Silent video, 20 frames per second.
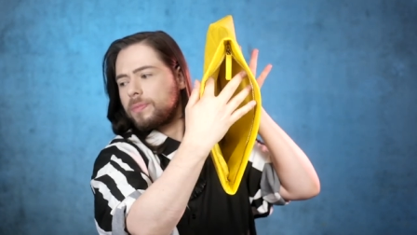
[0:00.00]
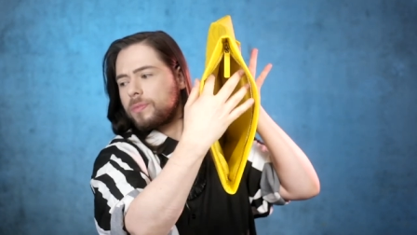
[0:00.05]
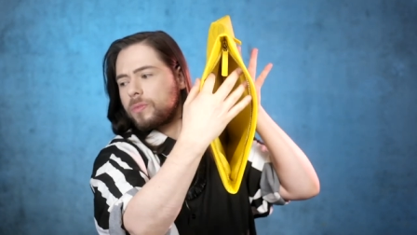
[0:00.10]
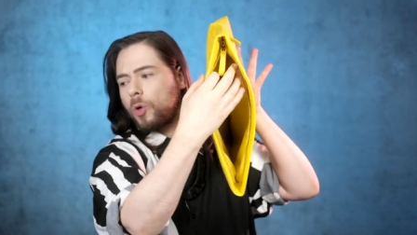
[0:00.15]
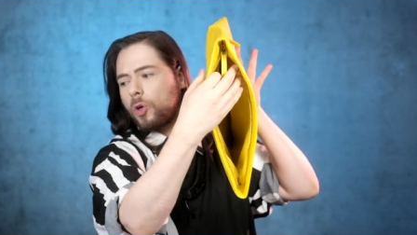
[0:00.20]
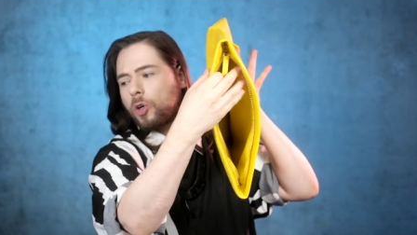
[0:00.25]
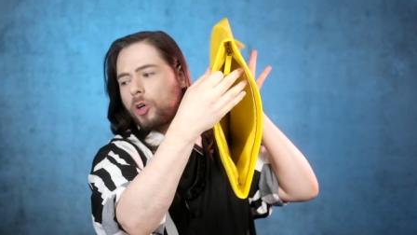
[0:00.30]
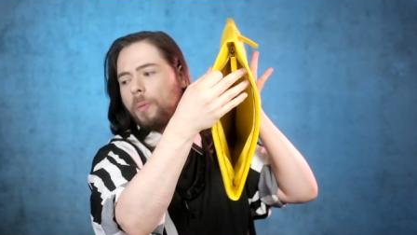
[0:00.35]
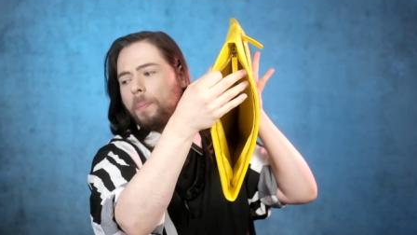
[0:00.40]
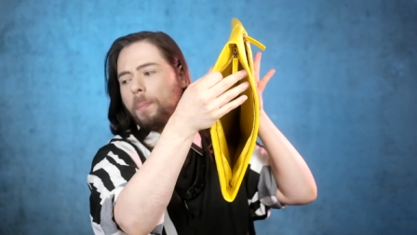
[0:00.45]

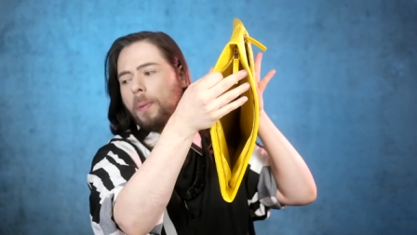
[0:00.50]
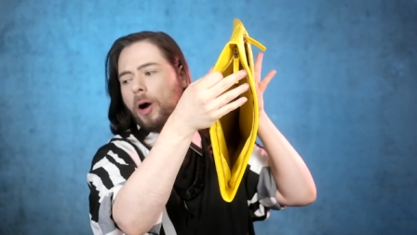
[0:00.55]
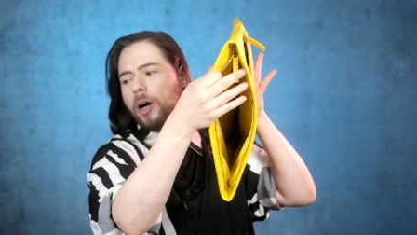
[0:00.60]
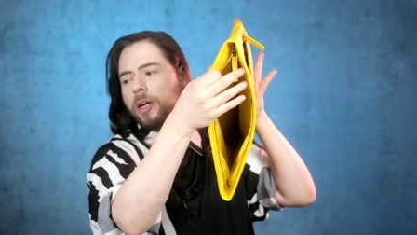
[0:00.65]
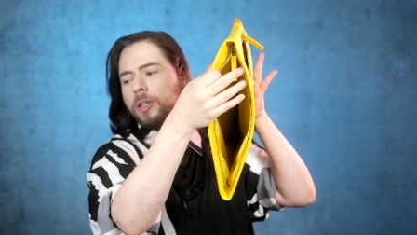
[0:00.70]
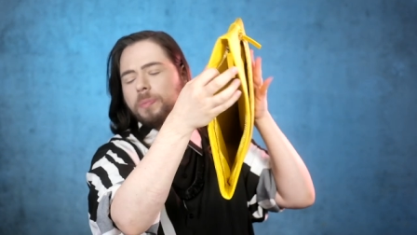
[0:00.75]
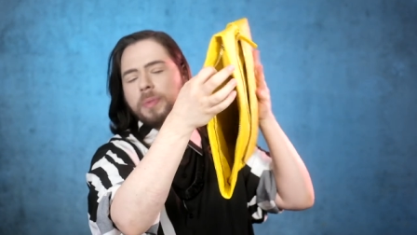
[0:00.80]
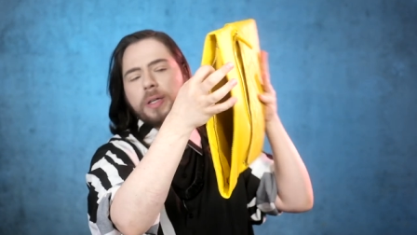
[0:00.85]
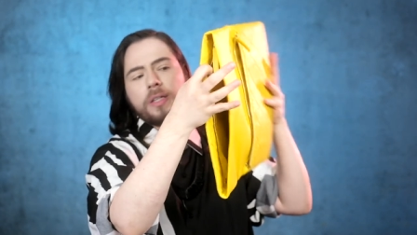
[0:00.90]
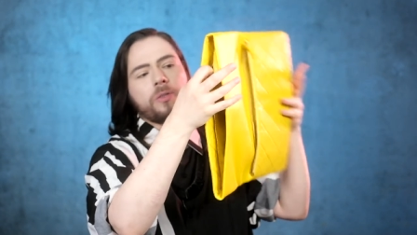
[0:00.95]
or
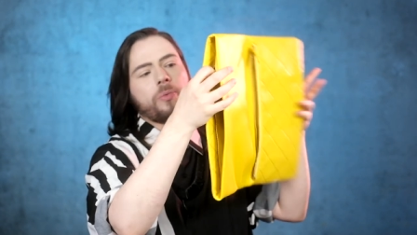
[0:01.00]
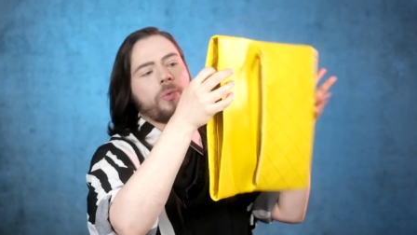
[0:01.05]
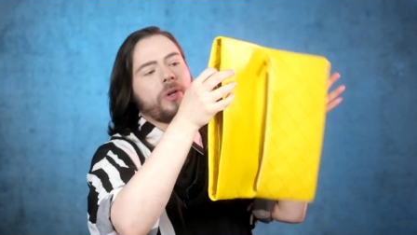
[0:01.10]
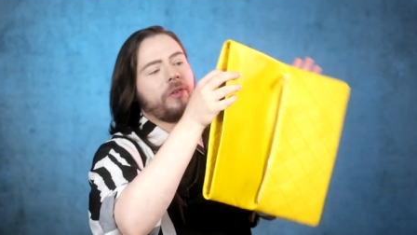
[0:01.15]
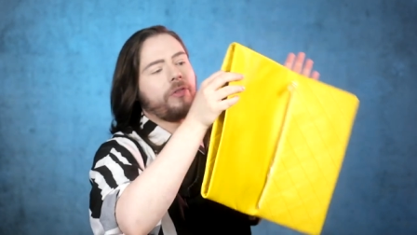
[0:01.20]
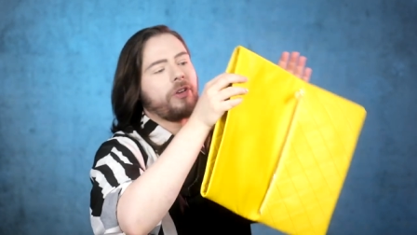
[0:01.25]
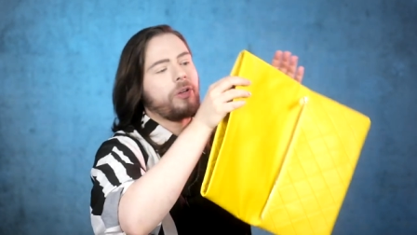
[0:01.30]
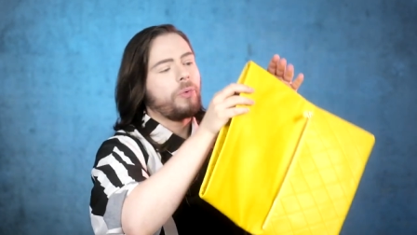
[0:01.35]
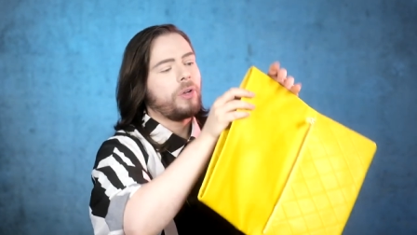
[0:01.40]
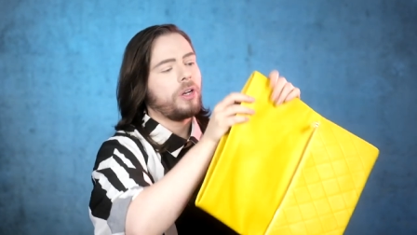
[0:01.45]
compartment,
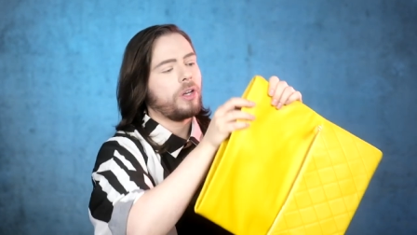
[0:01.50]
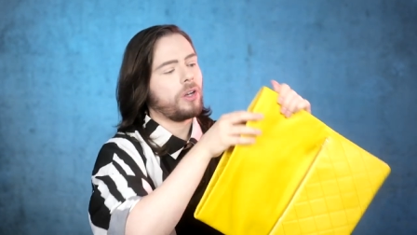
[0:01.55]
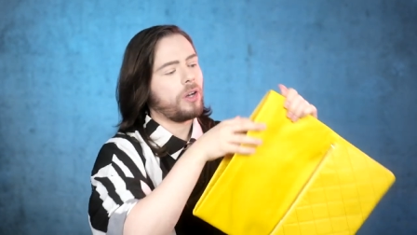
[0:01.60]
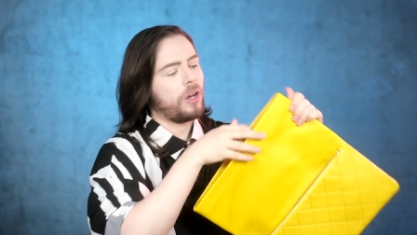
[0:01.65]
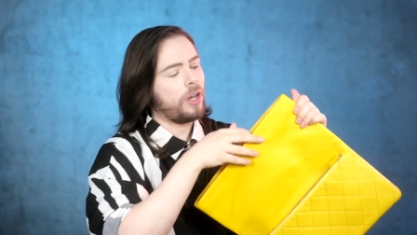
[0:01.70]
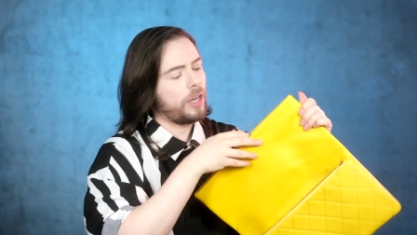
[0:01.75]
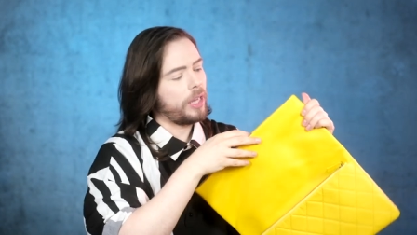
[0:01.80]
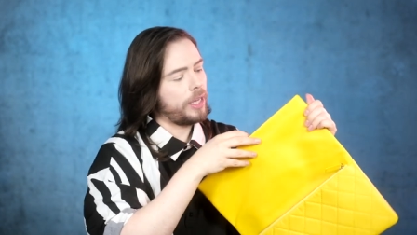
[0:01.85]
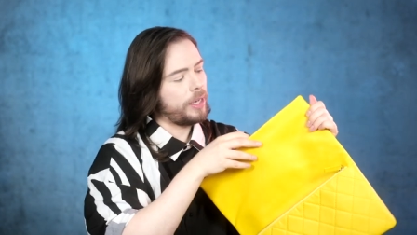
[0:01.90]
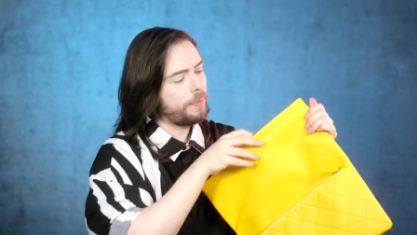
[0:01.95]
whatever you want to
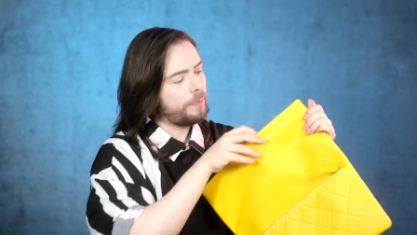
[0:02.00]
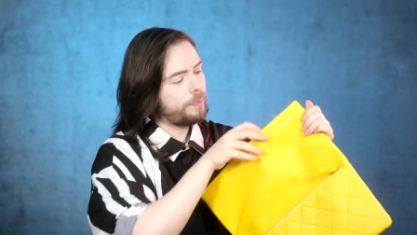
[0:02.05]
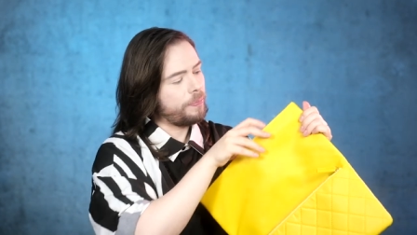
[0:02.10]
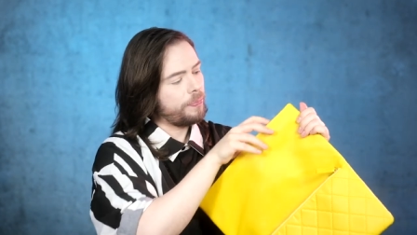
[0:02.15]
call it.